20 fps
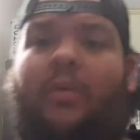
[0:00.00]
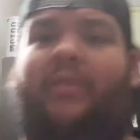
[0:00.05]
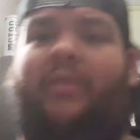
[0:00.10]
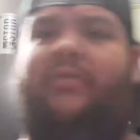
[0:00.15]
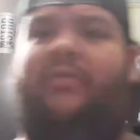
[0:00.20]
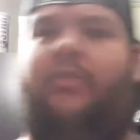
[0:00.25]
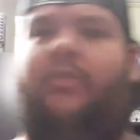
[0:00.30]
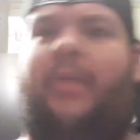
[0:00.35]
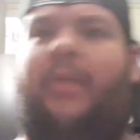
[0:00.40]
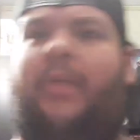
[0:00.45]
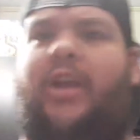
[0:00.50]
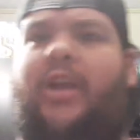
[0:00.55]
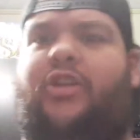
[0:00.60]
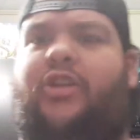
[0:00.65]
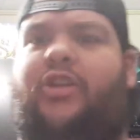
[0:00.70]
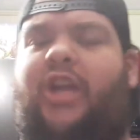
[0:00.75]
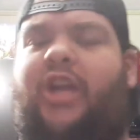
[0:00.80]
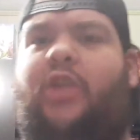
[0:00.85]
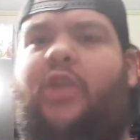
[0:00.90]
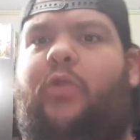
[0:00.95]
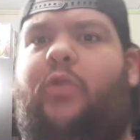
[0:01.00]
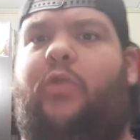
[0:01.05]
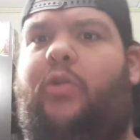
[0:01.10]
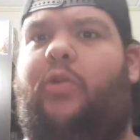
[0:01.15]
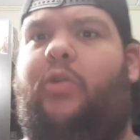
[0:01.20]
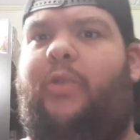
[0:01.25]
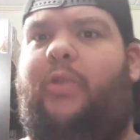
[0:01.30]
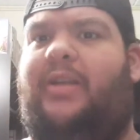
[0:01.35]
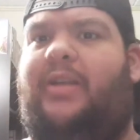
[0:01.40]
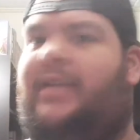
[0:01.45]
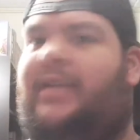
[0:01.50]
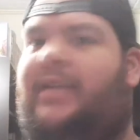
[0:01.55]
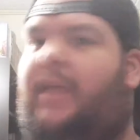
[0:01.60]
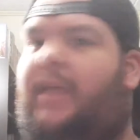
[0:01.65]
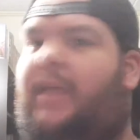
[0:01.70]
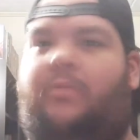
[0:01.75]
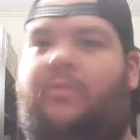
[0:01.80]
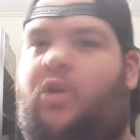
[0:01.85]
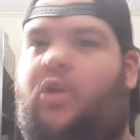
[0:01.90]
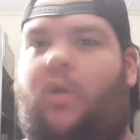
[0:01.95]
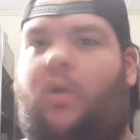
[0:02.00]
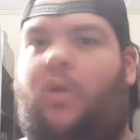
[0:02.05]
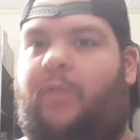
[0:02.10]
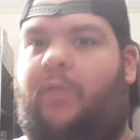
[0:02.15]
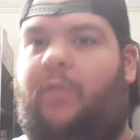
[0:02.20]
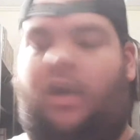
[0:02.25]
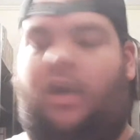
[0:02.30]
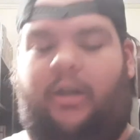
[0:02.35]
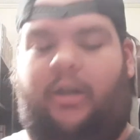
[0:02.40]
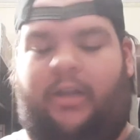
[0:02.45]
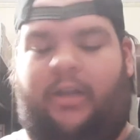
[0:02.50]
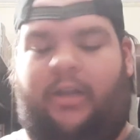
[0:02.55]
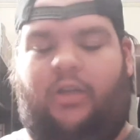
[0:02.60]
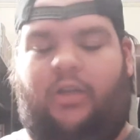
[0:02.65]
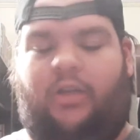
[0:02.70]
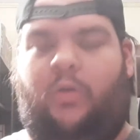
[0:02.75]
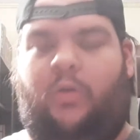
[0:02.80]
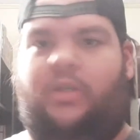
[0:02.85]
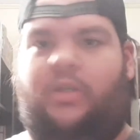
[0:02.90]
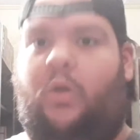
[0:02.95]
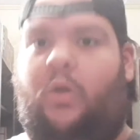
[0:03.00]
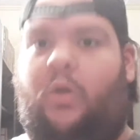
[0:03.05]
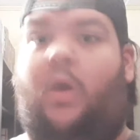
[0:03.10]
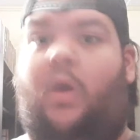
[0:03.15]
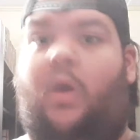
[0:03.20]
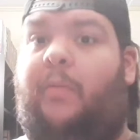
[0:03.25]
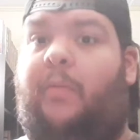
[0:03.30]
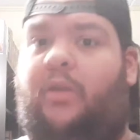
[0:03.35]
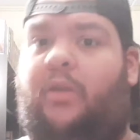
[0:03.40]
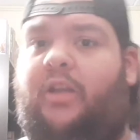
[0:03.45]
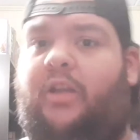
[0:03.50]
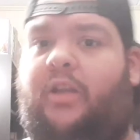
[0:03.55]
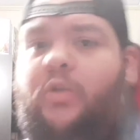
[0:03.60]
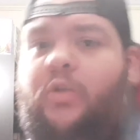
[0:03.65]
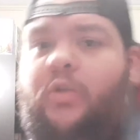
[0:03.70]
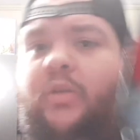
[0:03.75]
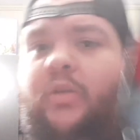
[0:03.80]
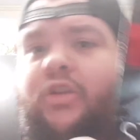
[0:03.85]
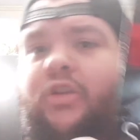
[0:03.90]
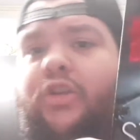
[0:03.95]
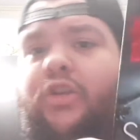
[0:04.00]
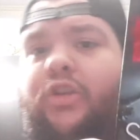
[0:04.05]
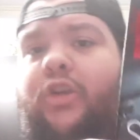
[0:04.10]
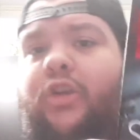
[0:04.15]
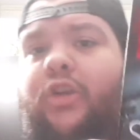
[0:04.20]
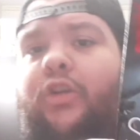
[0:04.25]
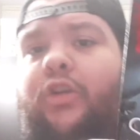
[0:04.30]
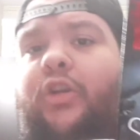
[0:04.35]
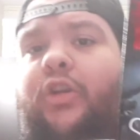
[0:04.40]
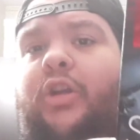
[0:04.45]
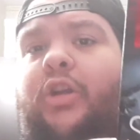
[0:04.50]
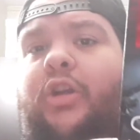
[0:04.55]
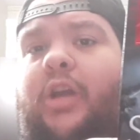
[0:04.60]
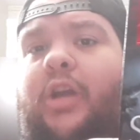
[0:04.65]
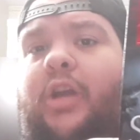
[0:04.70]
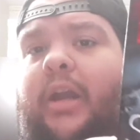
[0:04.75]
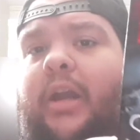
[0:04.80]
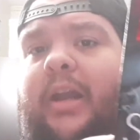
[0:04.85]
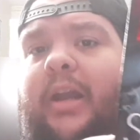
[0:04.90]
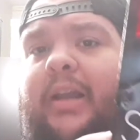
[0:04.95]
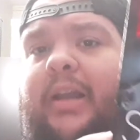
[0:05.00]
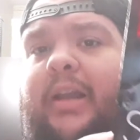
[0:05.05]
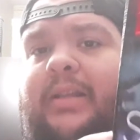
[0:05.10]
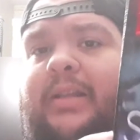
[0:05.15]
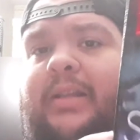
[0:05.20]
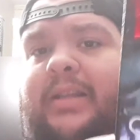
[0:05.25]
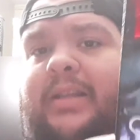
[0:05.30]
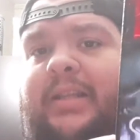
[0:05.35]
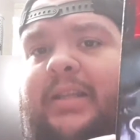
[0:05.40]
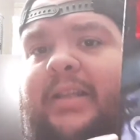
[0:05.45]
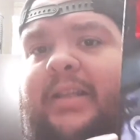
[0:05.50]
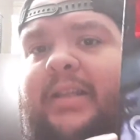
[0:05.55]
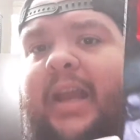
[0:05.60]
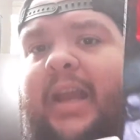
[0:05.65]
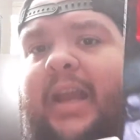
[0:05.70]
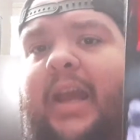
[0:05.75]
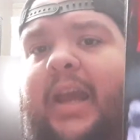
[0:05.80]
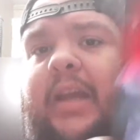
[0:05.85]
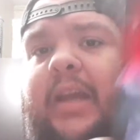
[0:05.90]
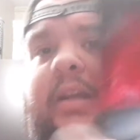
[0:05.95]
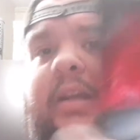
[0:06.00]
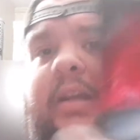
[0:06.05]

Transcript: for my January reads, and I know I'm not going to get to it, so I'm going to get to it this year. And that is The Stand.